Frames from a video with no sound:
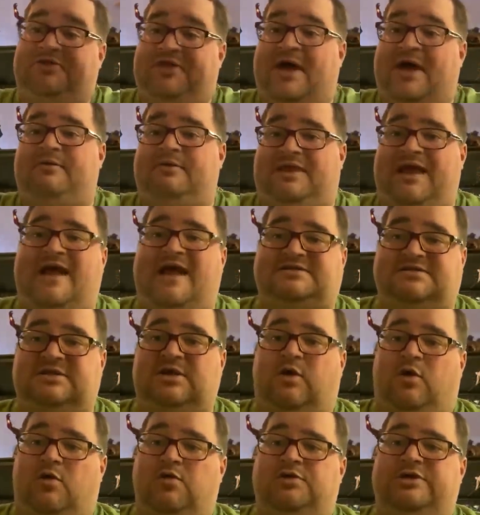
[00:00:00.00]
That's
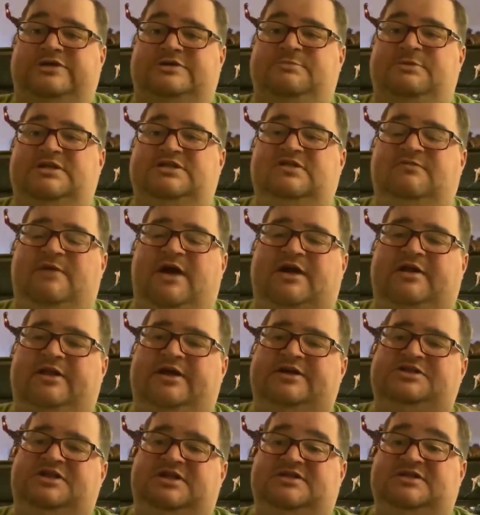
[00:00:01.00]
the oldest piece of my collection.